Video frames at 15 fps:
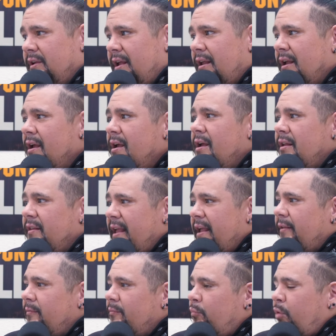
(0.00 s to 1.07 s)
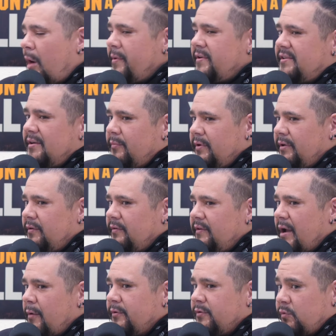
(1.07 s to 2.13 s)
They probably someone
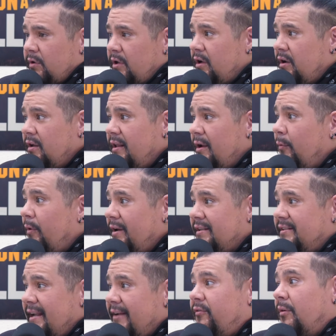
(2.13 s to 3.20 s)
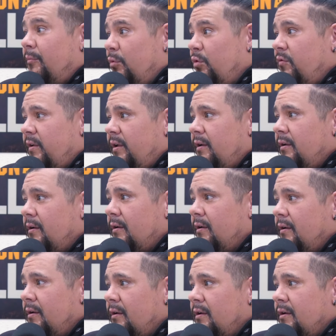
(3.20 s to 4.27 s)
that was really good. They wanted to save for a movie.
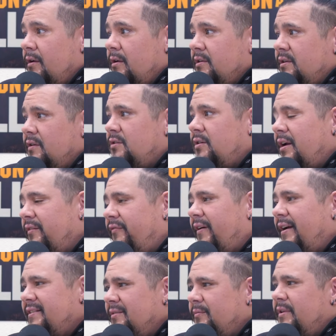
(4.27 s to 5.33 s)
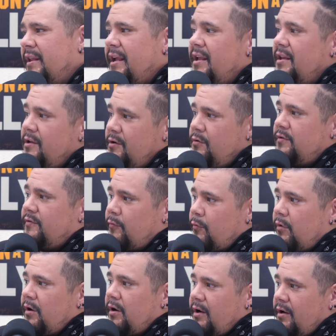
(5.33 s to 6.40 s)
So they're trying to find someone they can use
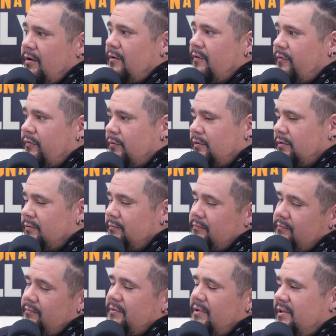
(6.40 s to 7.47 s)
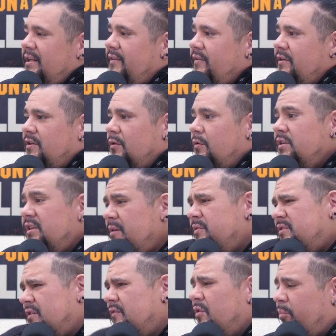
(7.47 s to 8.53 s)
for a TV show. She
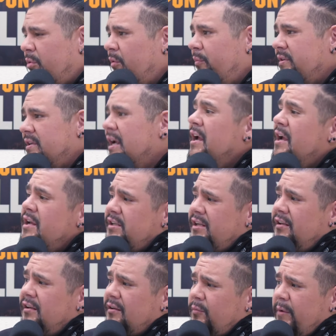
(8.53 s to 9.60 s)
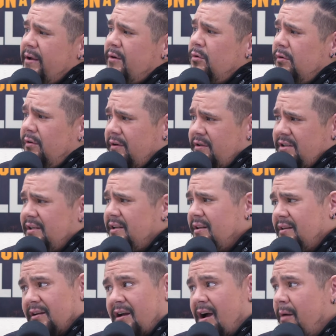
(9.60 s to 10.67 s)
served her purpose. She looked way cooler than she did
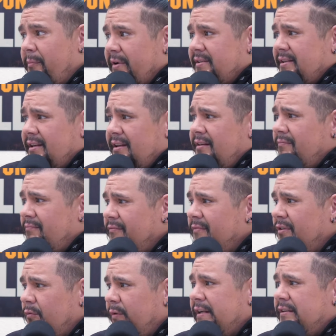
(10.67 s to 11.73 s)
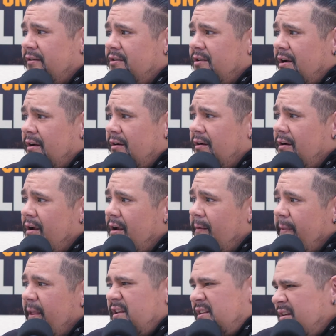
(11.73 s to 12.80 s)
in the comics. I did a little research on her.
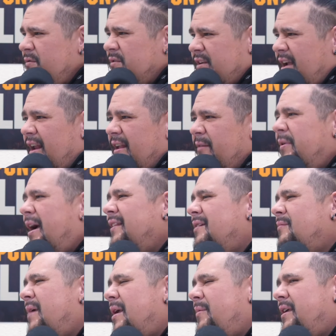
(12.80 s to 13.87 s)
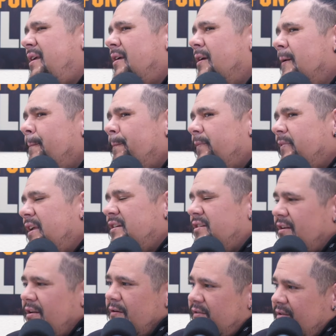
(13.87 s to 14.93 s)
And she was kind of... Well, I think maybe they
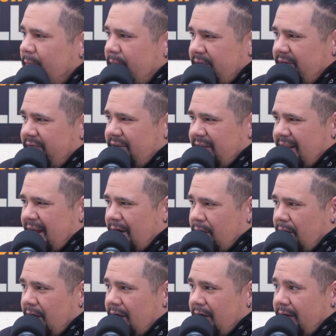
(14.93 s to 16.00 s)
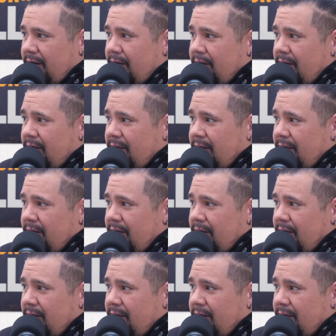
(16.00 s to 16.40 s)
should have used someone different than Karen Hahn.